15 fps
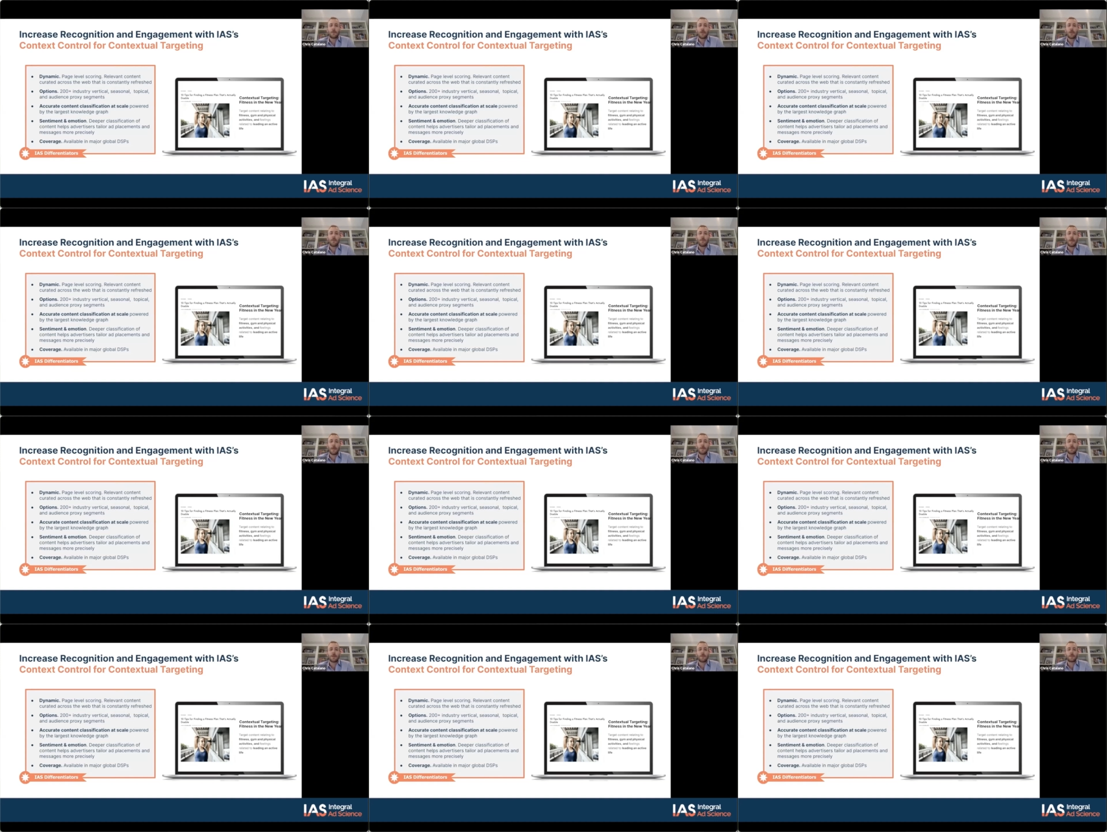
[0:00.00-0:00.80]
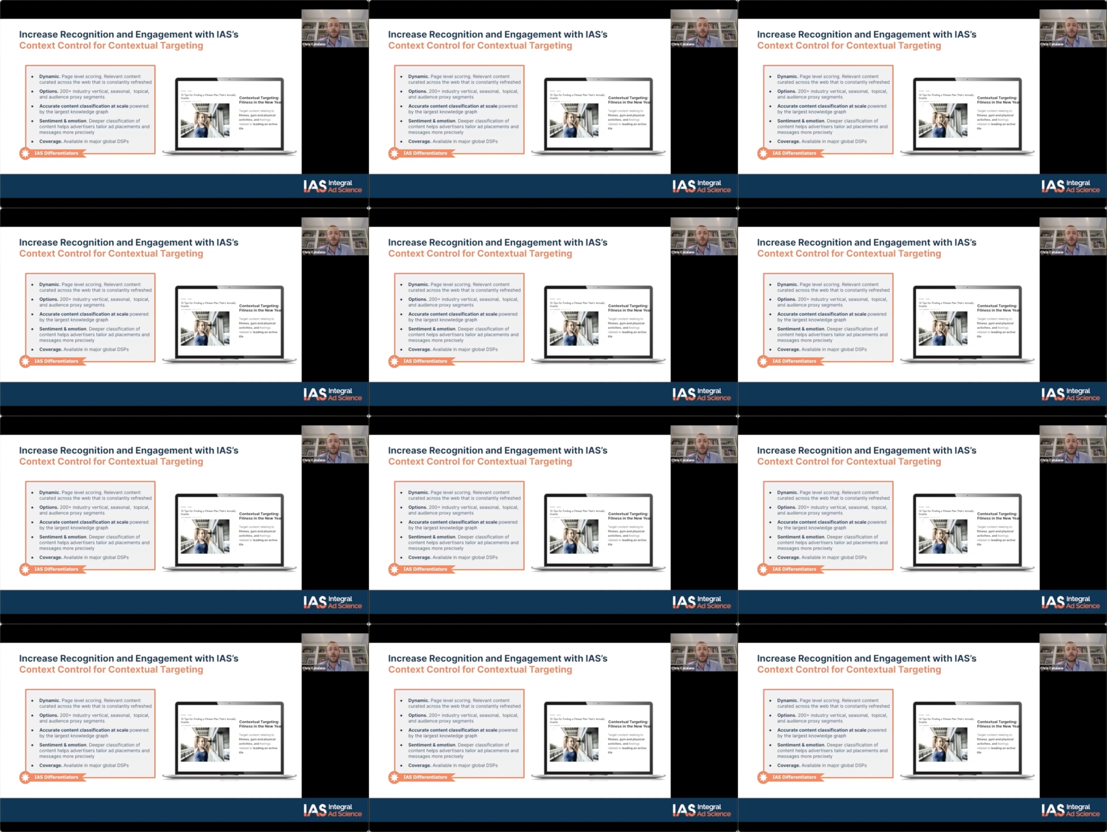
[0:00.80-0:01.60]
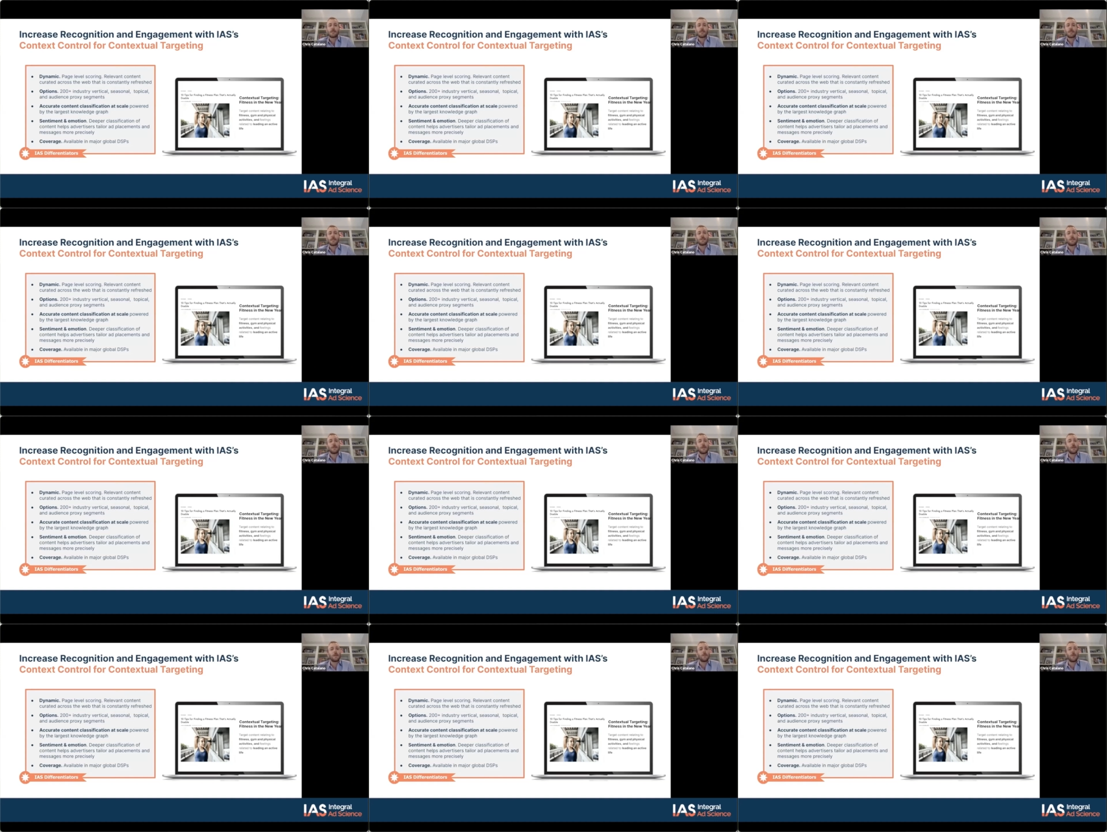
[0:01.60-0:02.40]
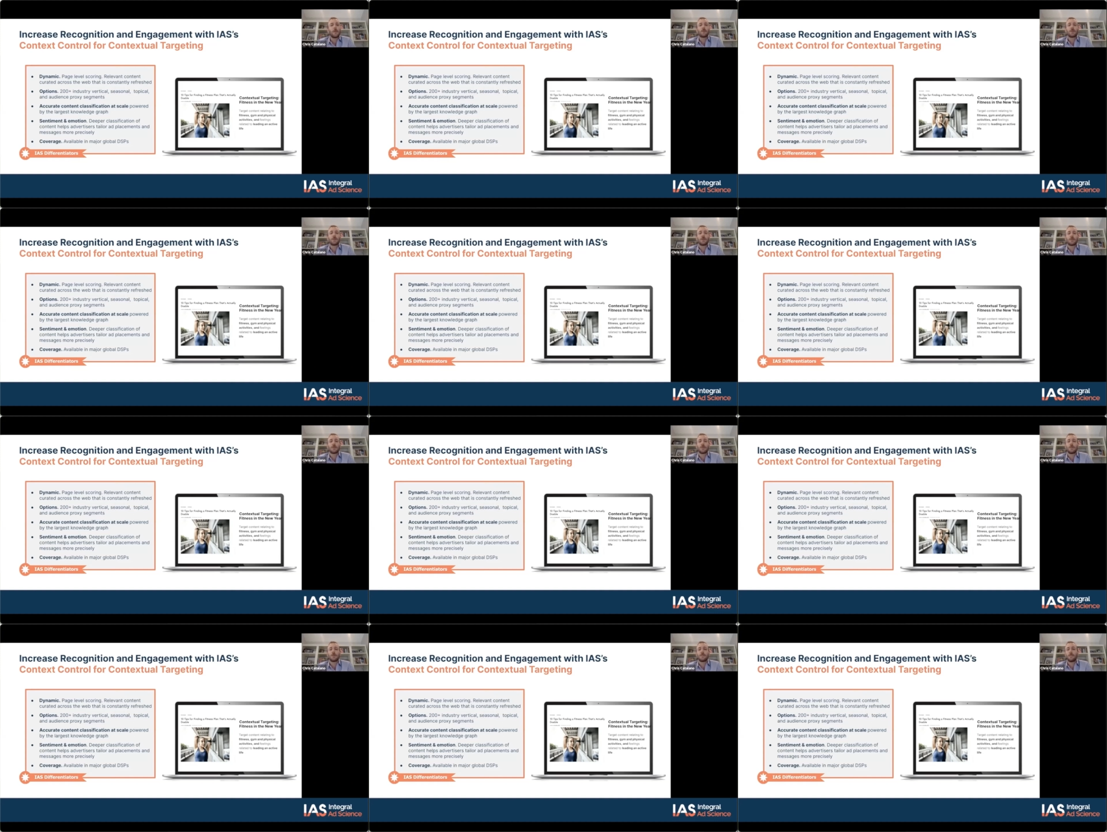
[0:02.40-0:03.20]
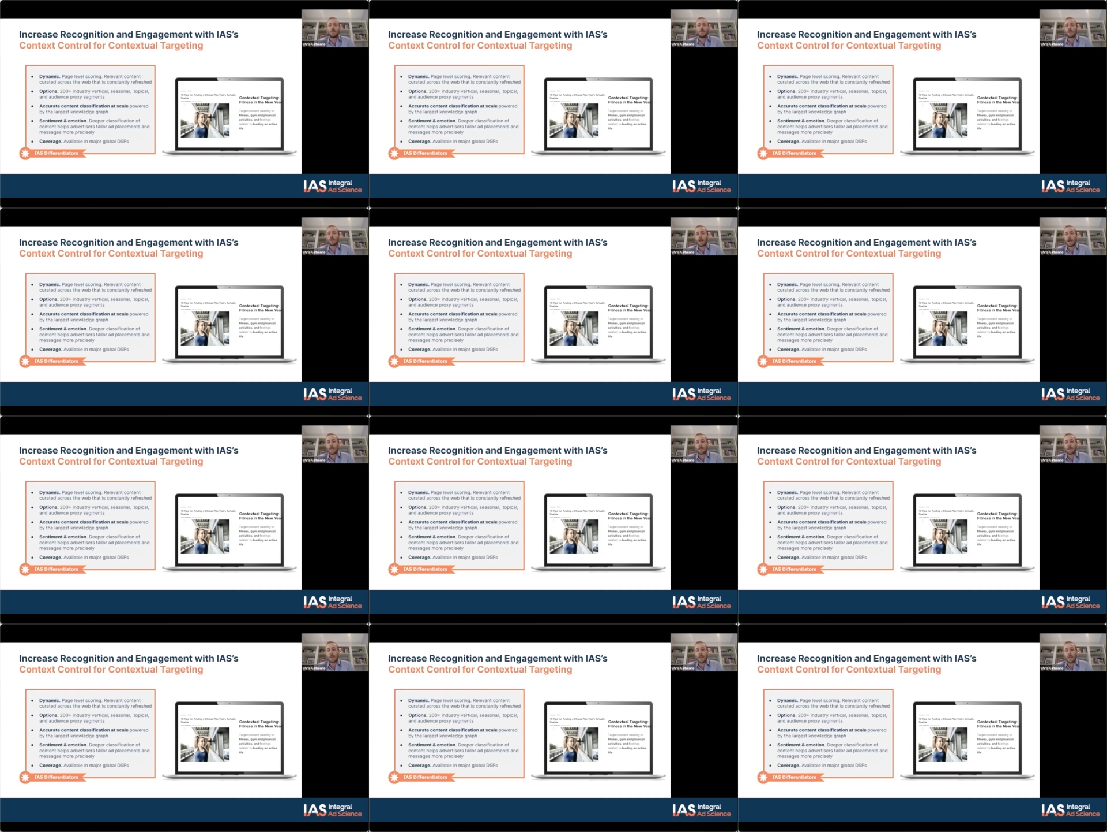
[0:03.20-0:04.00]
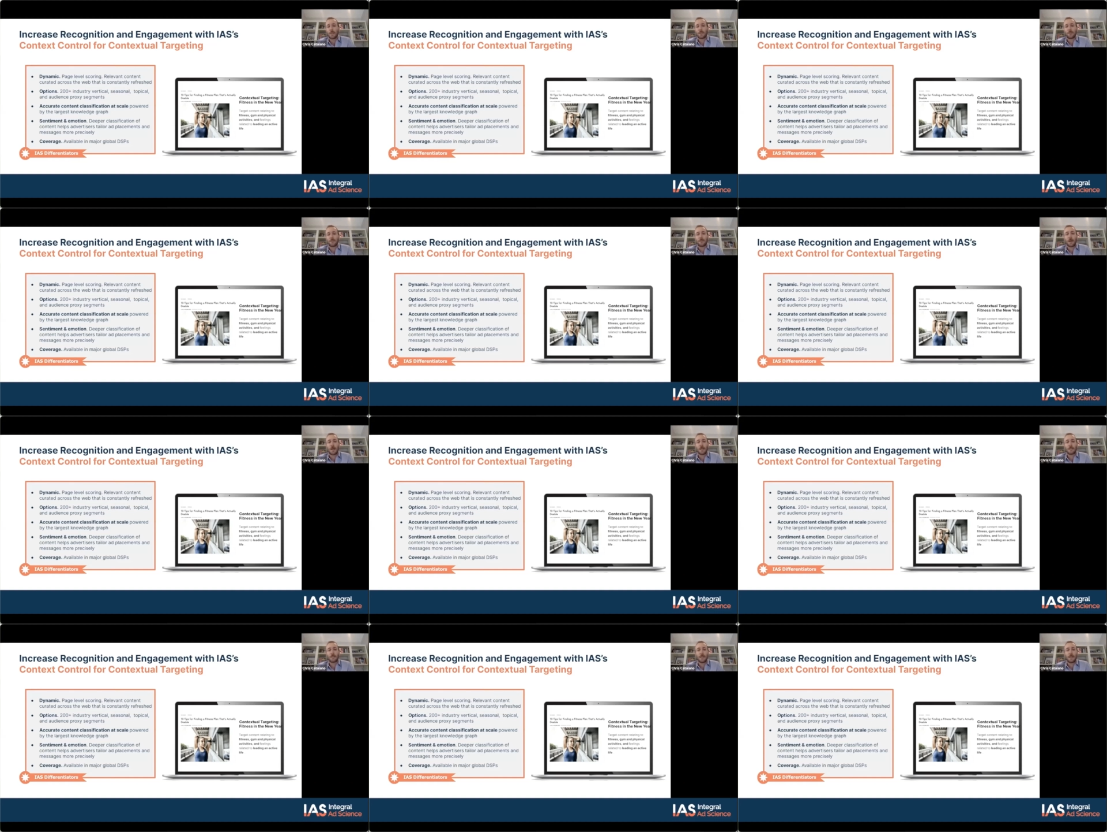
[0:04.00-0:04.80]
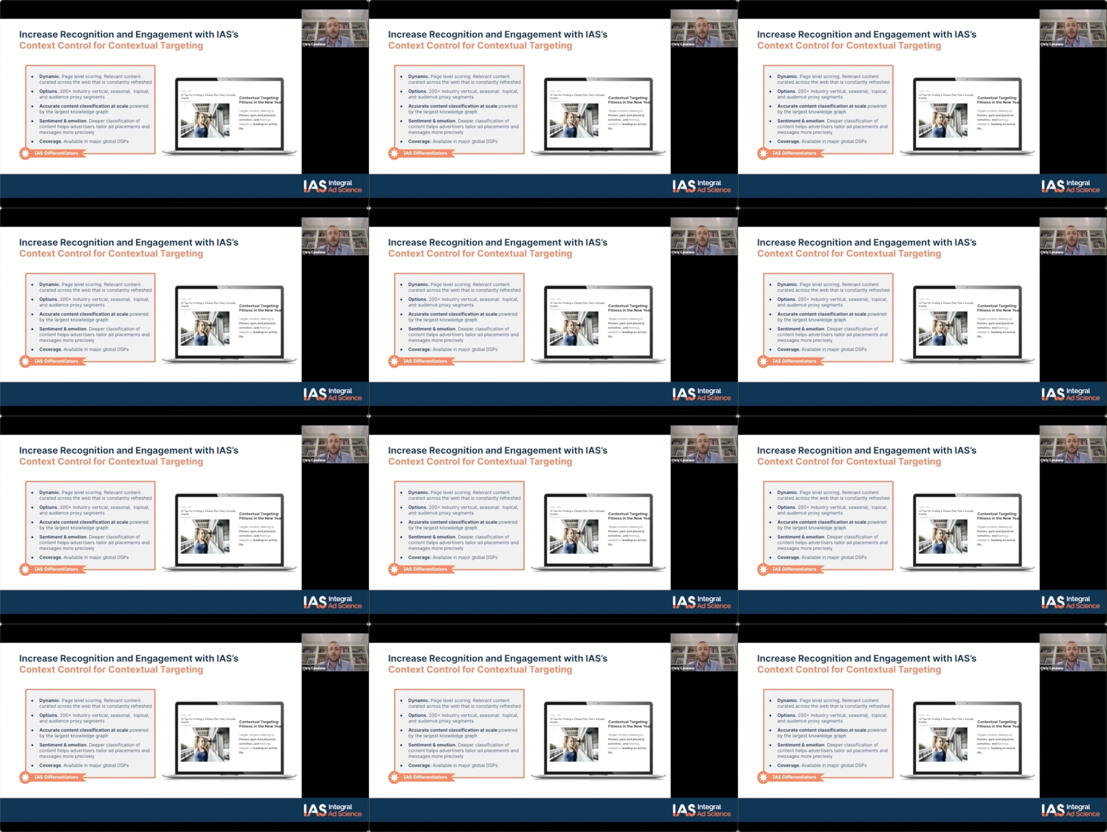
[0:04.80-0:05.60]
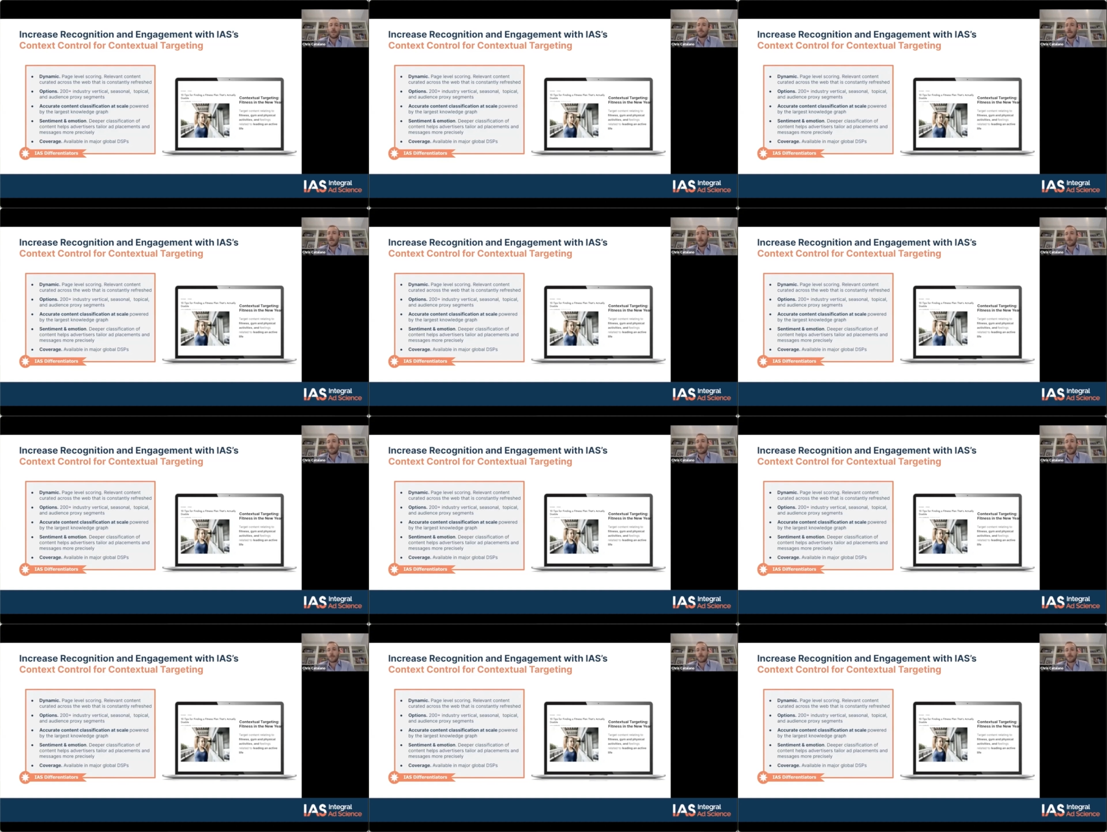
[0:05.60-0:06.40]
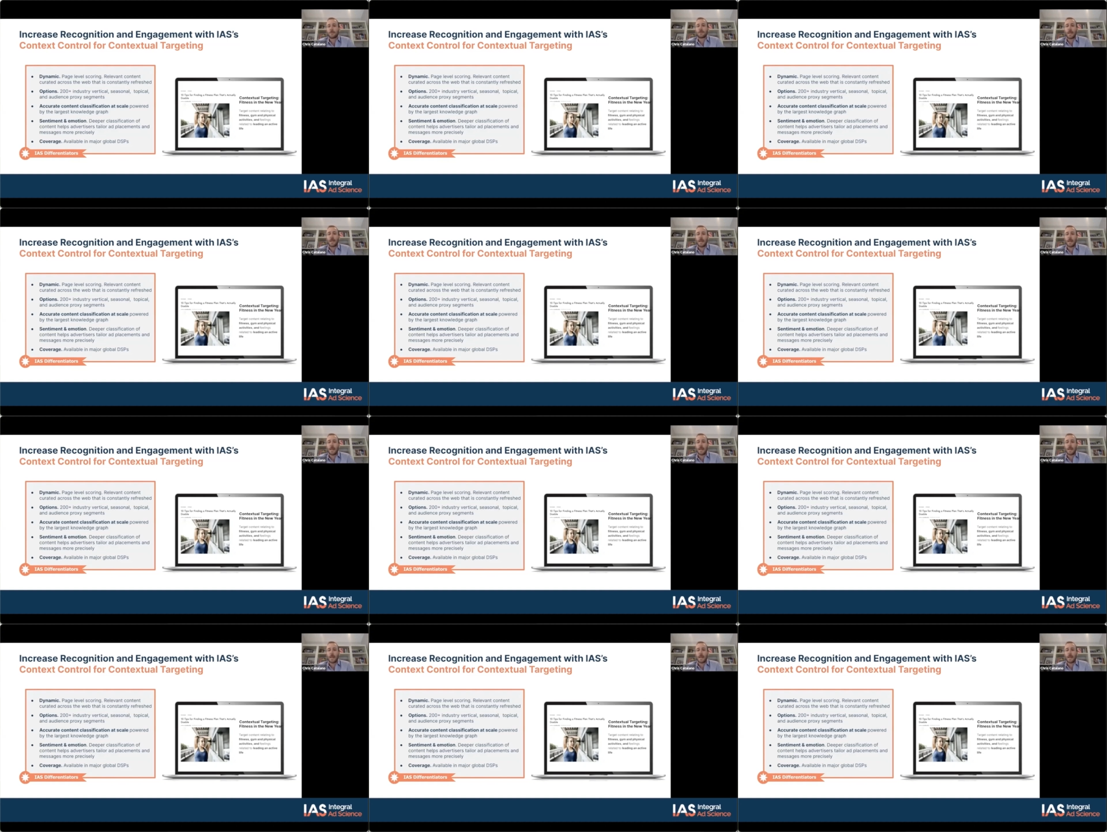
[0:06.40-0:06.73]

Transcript: Nobody's mouth can be seen.